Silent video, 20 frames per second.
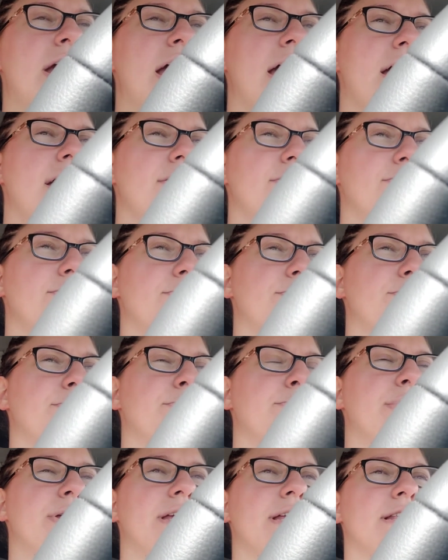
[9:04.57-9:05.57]

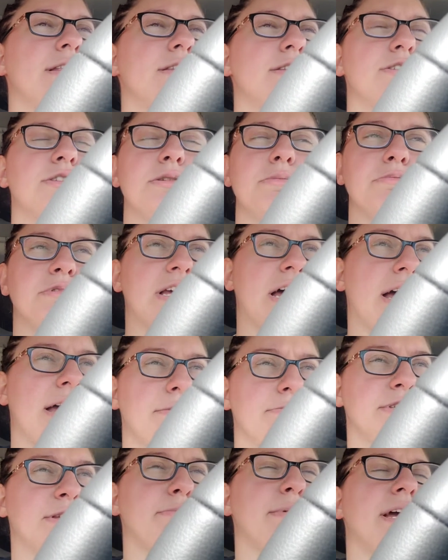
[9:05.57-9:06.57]
have been some
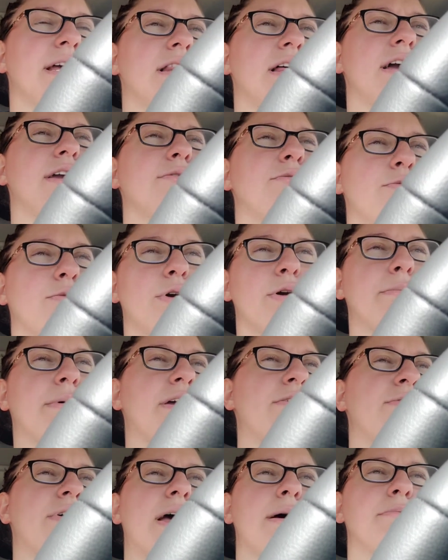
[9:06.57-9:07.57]
times in my life where
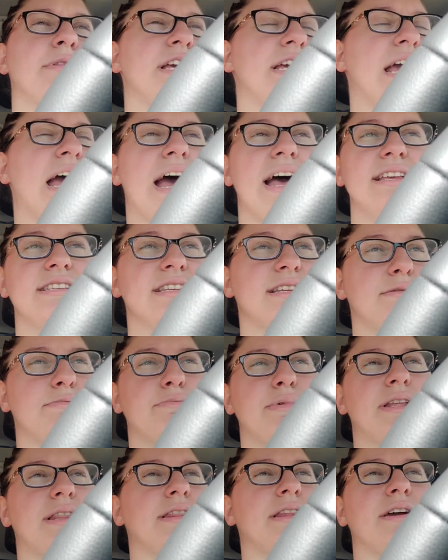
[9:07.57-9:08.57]
my family hasn't
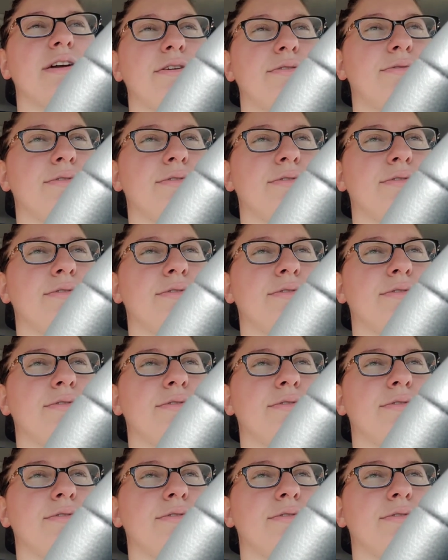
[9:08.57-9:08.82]
been there